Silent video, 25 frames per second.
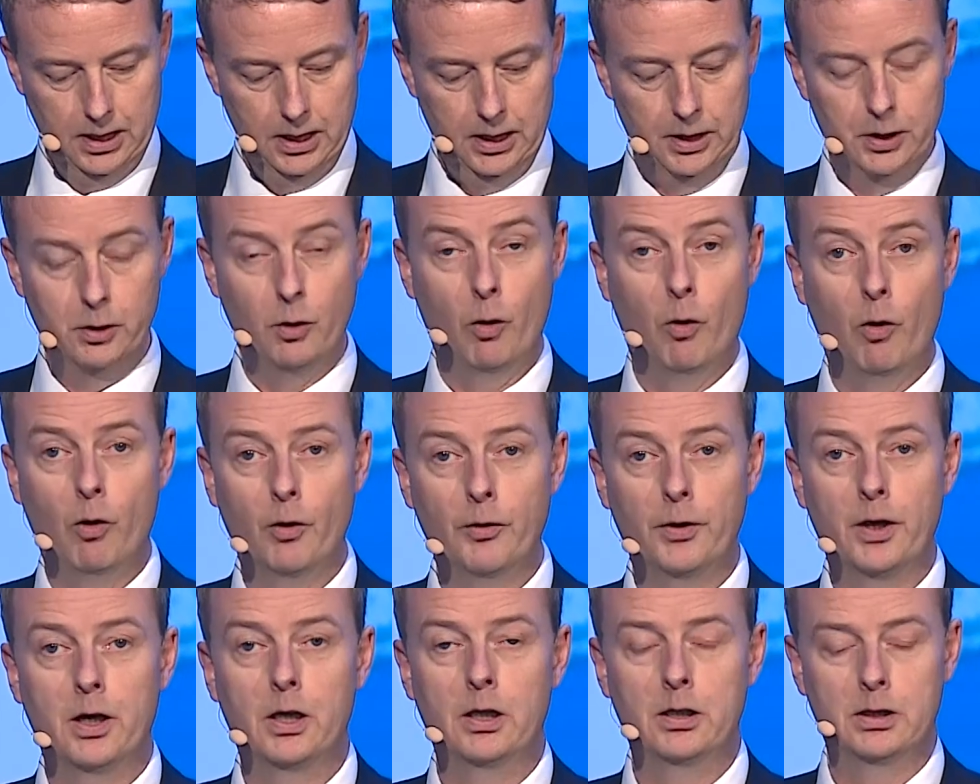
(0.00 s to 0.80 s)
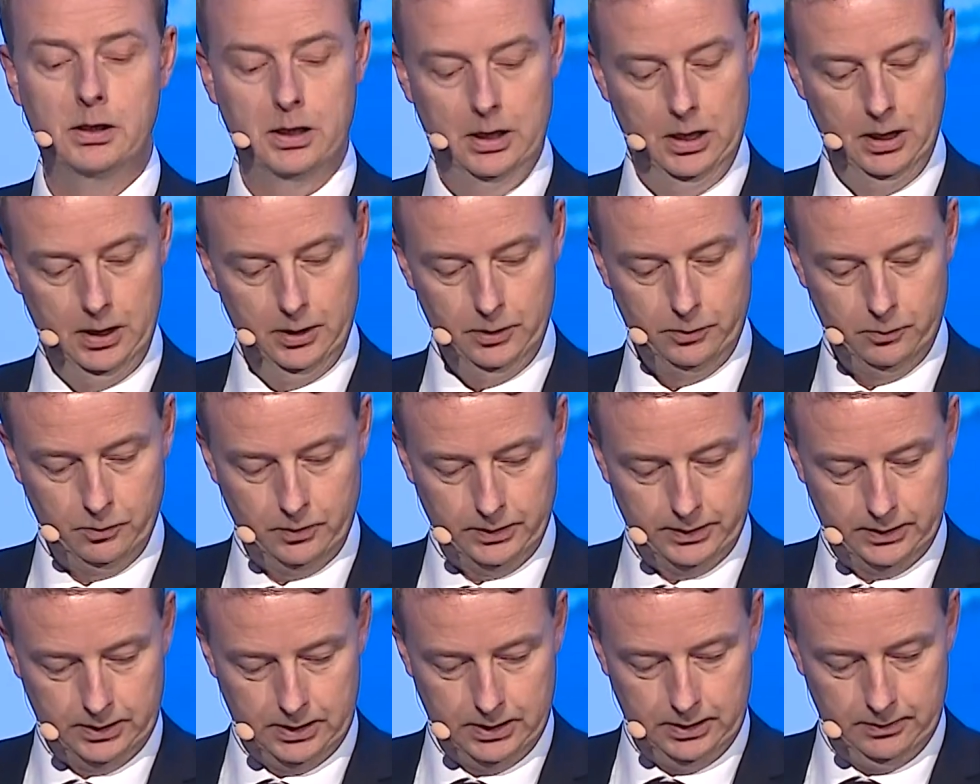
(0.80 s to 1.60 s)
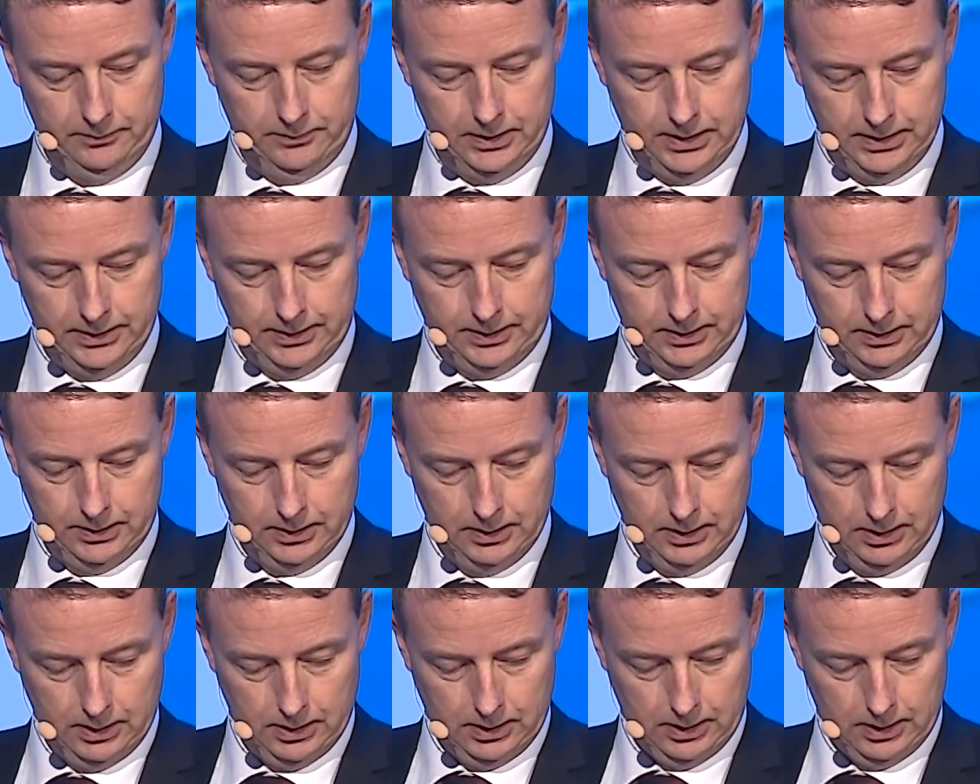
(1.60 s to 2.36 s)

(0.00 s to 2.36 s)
in order to achieve this,